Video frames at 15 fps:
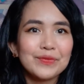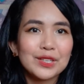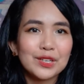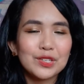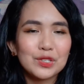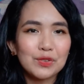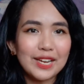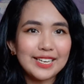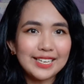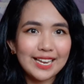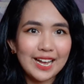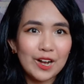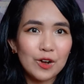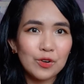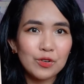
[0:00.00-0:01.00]
Because right
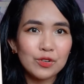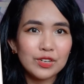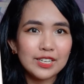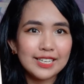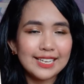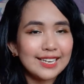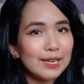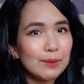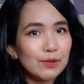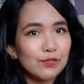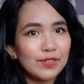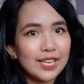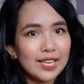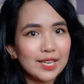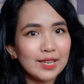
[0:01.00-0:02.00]
now in
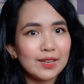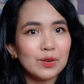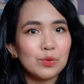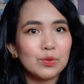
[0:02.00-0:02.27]
MFA